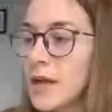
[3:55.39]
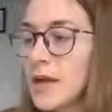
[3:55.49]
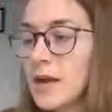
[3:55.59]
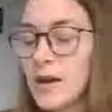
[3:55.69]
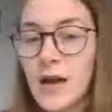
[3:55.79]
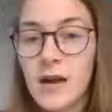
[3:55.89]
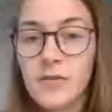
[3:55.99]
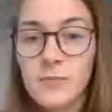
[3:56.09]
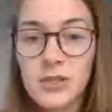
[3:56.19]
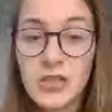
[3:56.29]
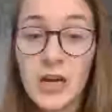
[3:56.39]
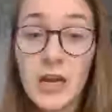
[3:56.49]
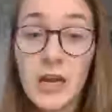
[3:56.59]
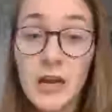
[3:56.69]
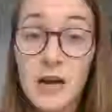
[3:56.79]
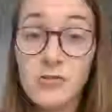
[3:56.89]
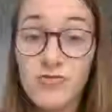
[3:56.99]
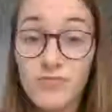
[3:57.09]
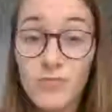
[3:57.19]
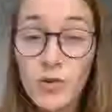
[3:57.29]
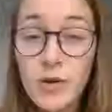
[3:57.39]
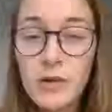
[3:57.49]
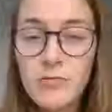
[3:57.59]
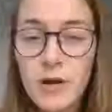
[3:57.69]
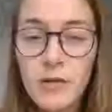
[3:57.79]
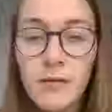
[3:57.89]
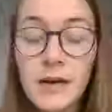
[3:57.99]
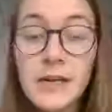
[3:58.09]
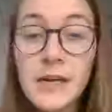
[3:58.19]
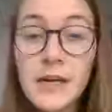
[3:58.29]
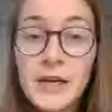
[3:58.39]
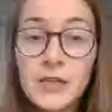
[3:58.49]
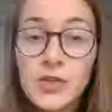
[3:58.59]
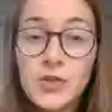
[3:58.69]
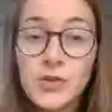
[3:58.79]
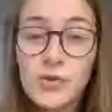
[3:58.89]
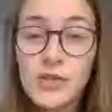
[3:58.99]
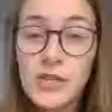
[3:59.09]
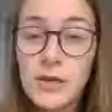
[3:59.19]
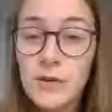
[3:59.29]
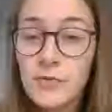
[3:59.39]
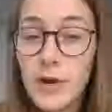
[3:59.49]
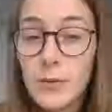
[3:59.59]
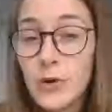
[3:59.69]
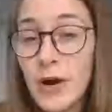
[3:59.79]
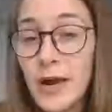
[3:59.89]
And I've been checking it out quite regularly to see if there were